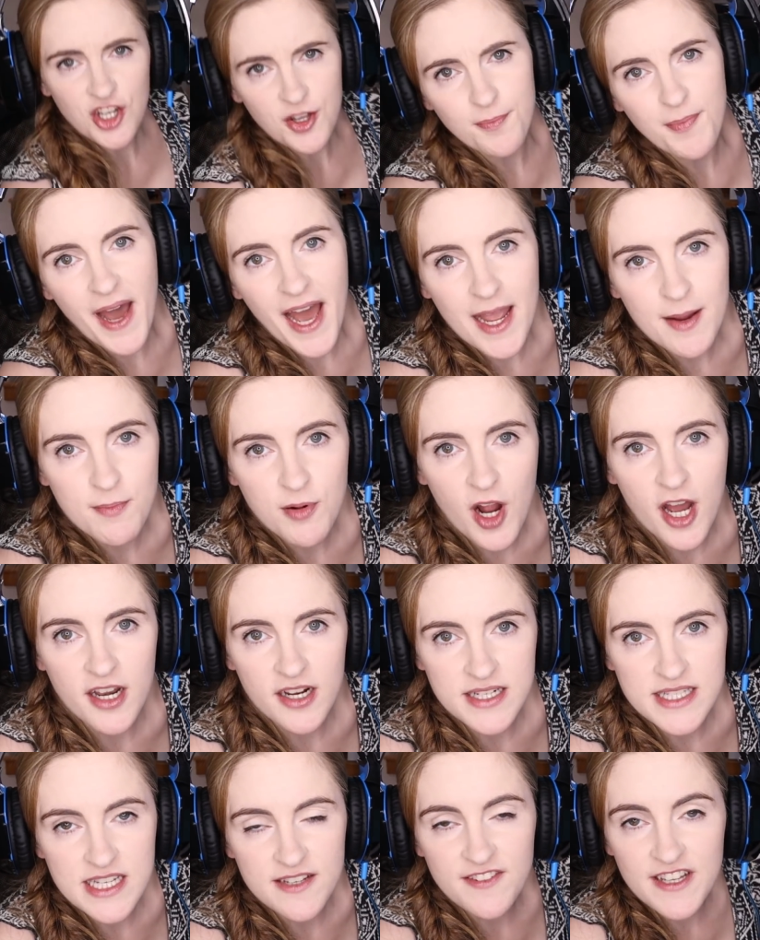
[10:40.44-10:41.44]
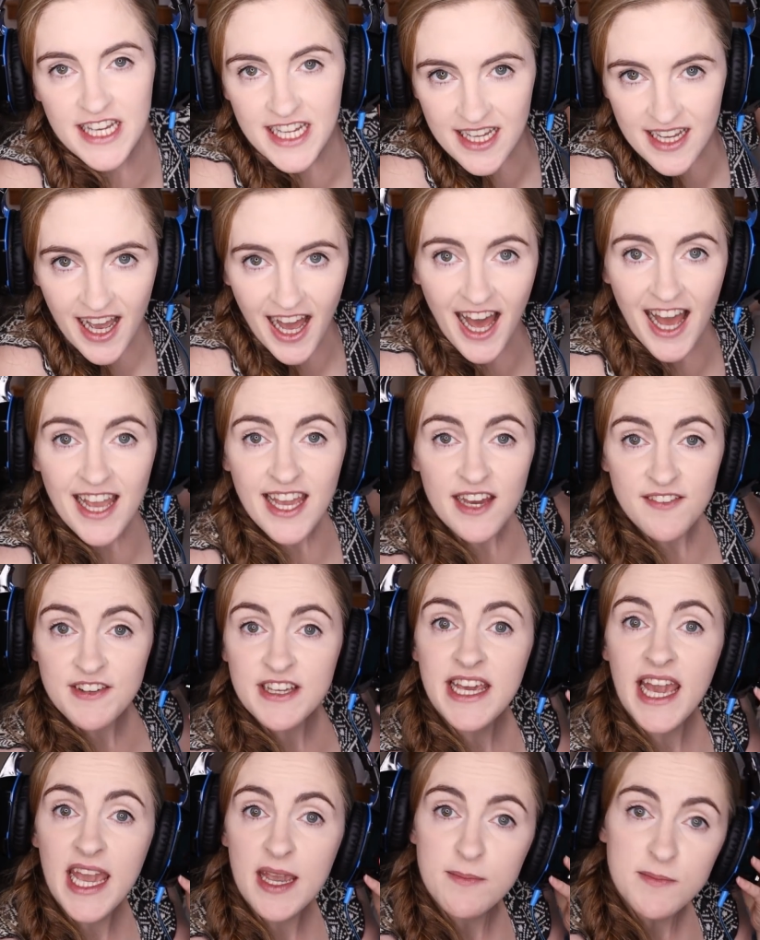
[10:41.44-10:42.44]
Goodbye, productivity. I have a
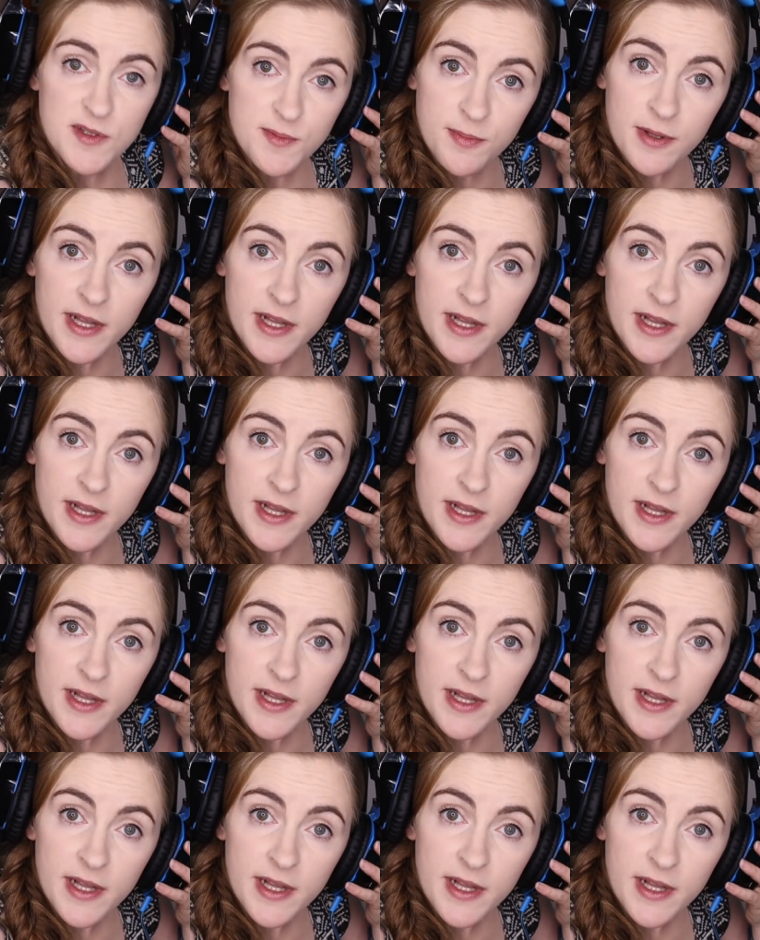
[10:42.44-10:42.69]
game to